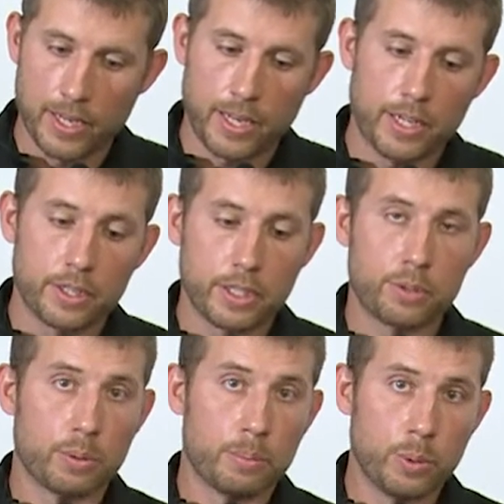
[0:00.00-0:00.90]
and you'll need
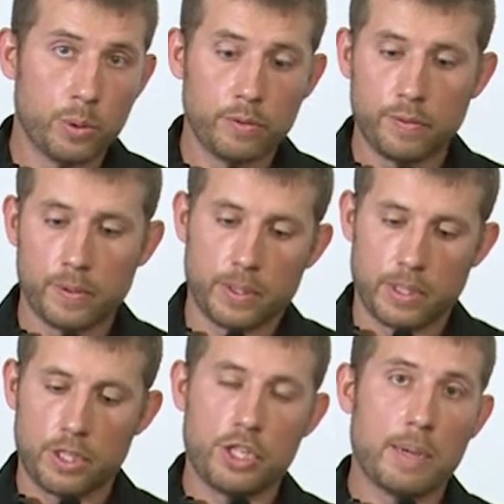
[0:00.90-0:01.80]
to remove
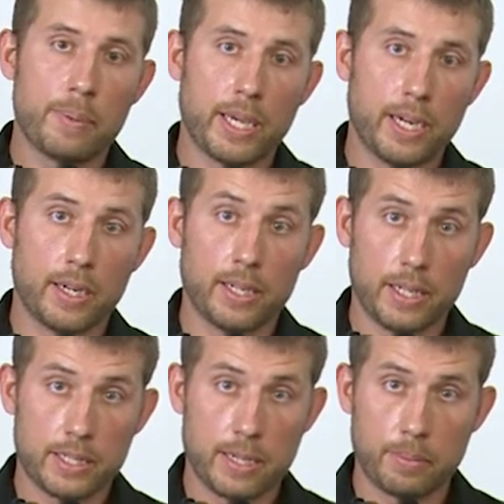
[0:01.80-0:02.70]
the shaping air
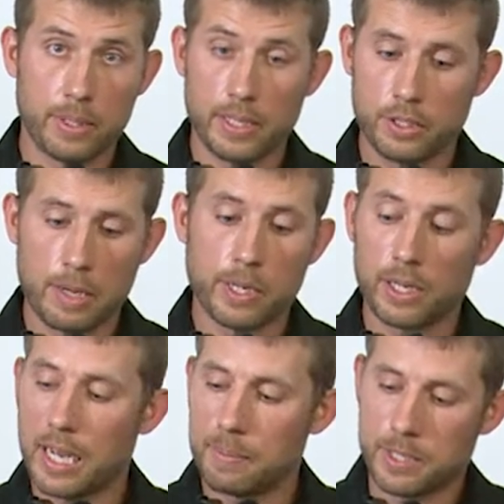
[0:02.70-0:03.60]

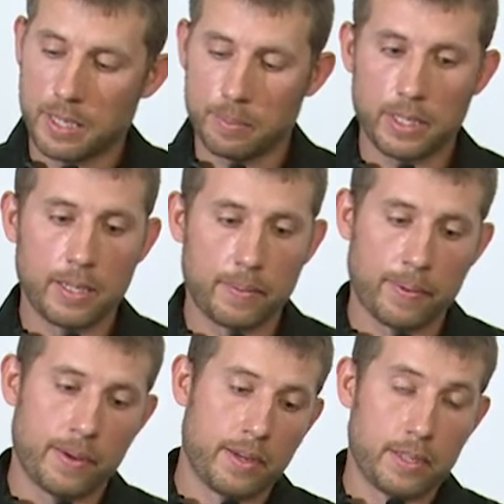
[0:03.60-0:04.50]
knob assembly.
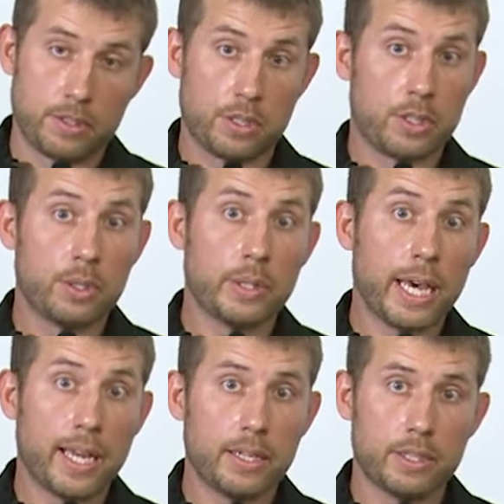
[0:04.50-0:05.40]
So to do
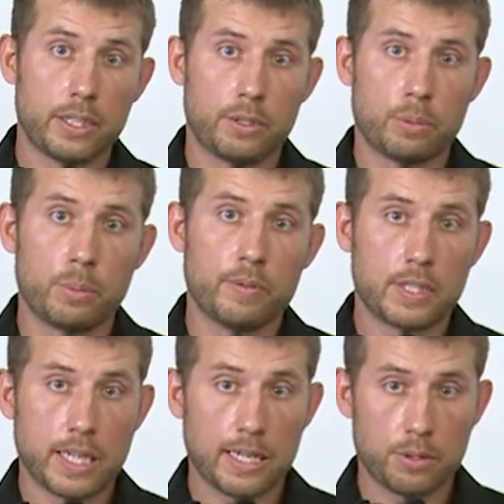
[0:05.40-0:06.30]
that, you'll need to remove the
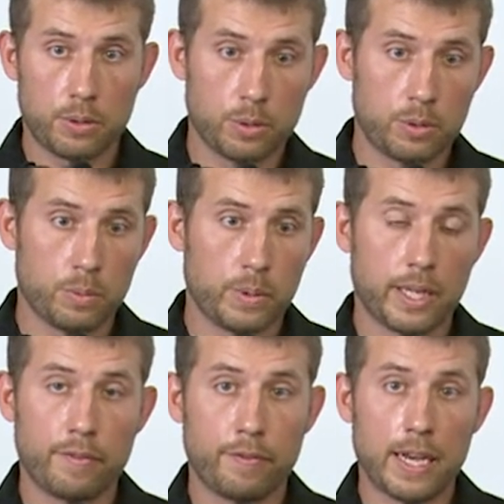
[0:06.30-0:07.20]
side screws with
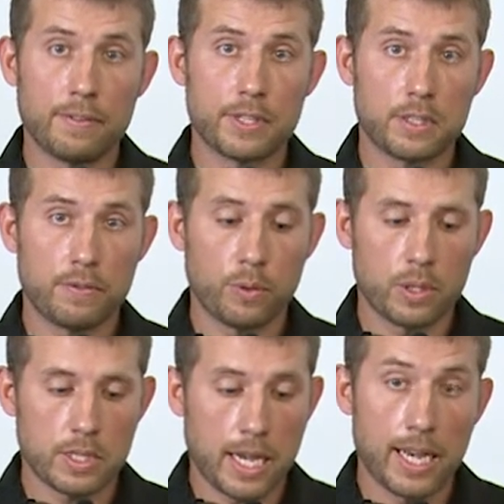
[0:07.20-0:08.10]
a
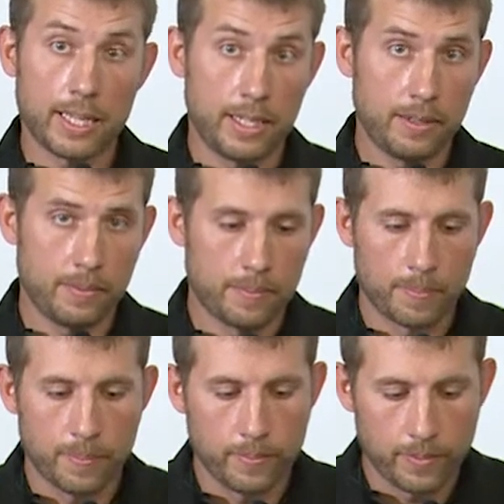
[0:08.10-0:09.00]
5/64 Allen.
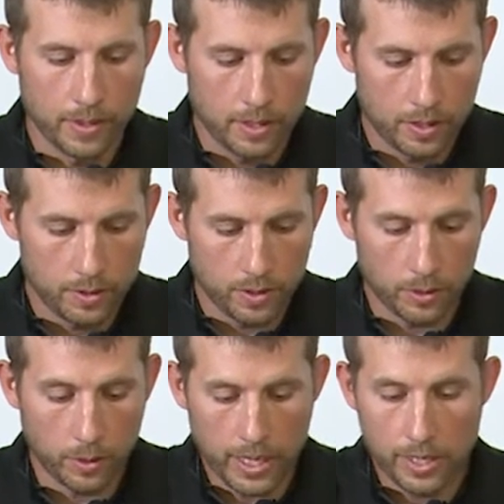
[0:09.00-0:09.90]
I'll
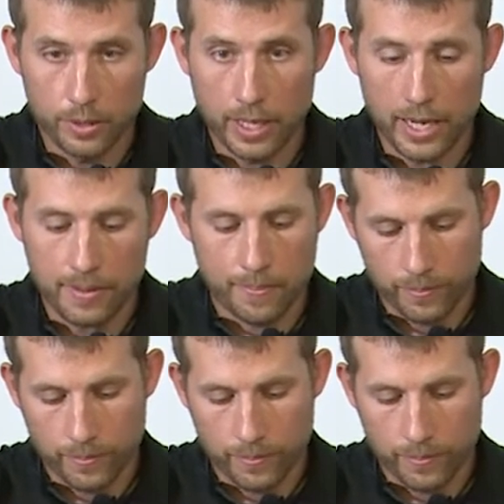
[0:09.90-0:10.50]
go ahead and do that.